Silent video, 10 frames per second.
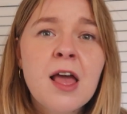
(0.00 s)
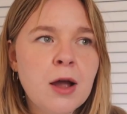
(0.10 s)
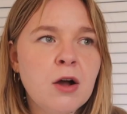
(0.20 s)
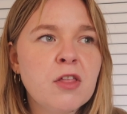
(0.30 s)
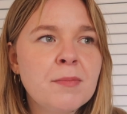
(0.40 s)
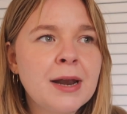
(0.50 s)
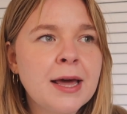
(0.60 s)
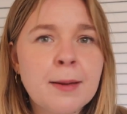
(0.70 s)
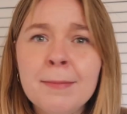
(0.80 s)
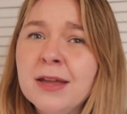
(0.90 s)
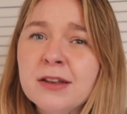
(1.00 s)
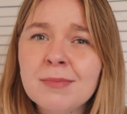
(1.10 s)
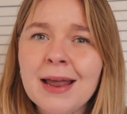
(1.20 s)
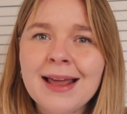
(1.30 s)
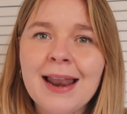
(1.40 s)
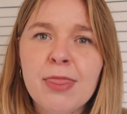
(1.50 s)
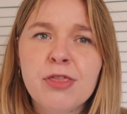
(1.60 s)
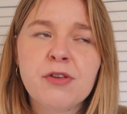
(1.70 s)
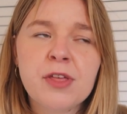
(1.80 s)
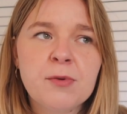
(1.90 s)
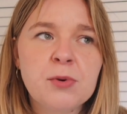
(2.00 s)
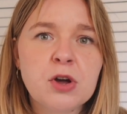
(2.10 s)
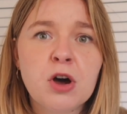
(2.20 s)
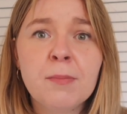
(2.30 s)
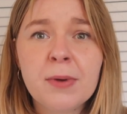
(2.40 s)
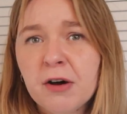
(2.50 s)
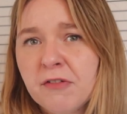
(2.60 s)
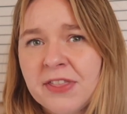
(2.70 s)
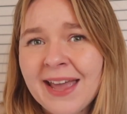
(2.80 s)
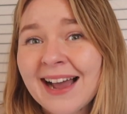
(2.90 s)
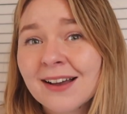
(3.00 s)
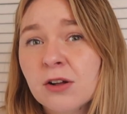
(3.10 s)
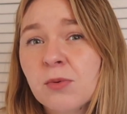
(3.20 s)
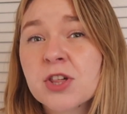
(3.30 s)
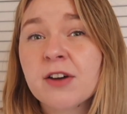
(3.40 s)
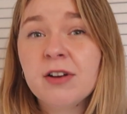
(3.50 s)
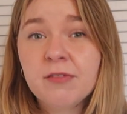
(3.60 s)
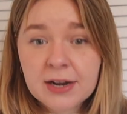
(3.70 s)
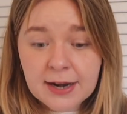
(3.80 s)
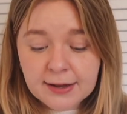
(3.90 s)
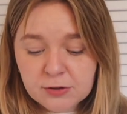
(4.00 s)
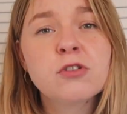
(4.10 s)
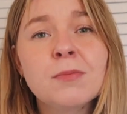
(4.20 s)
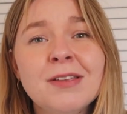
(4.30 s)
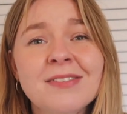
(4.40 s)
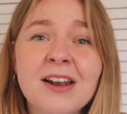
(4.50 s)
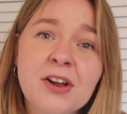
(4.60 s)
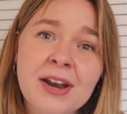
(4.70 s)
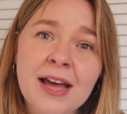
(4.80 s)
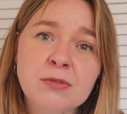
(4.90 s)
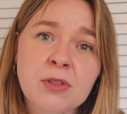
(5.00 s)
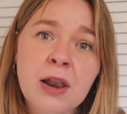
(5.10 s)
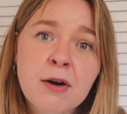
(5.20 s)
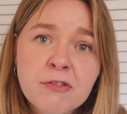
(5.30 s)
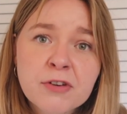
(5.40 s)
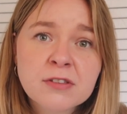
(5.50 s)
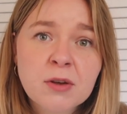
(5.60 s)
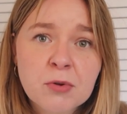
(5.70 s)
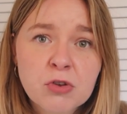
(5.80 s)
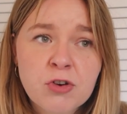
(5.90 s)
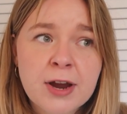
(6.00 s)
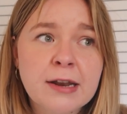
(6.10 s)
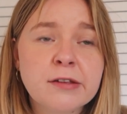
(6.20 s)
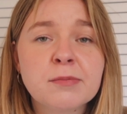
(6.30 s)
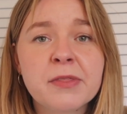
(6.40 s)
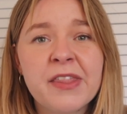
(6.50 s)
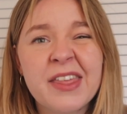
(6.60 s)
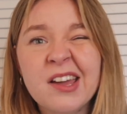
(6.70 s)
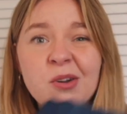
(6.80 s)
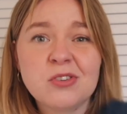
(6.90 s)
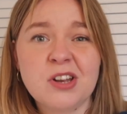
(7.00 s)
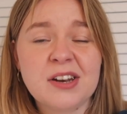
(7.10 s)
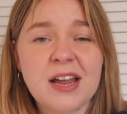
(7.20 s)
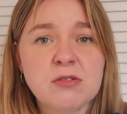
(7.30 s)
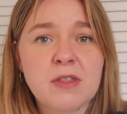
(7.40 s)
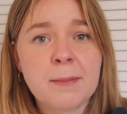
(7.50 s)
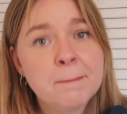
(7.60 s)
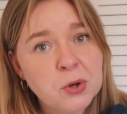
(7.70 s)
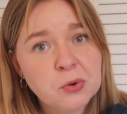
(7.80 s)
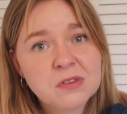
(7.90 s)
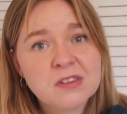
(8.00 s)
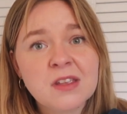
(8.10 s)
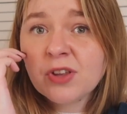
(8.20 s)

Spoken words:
I got them in like a medium leg length, so they would cut me off at the ankle, which I really, really like. So it means they look nice with loafers and with trainers, but then they can also look nice with like boots.